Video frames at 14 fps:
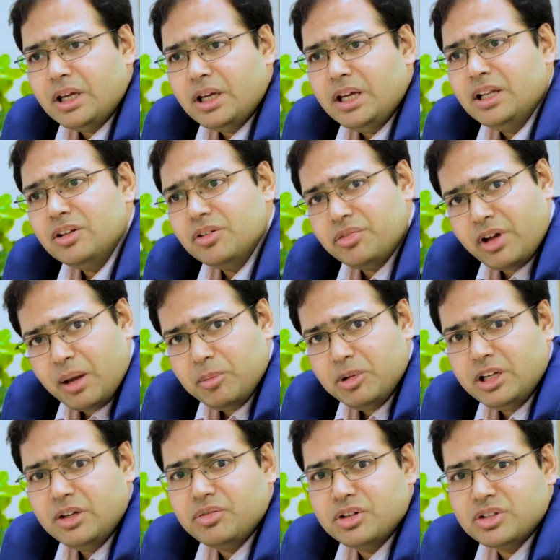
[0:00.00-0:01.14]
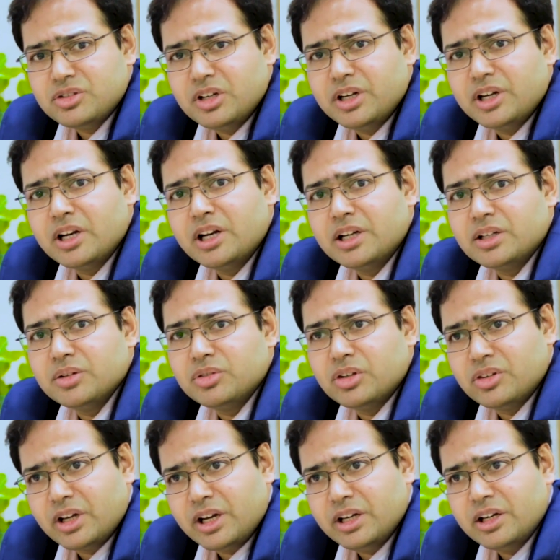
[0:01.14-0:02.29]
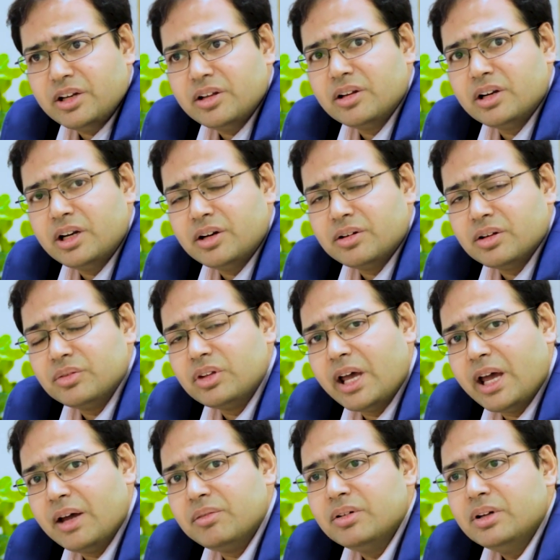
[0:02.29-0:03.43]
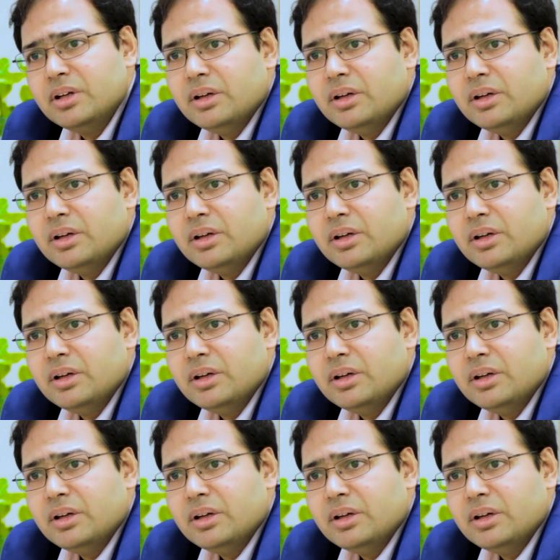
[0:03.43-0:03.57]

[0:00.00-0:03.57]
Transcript: in the family first degree relatives and second degree relatives have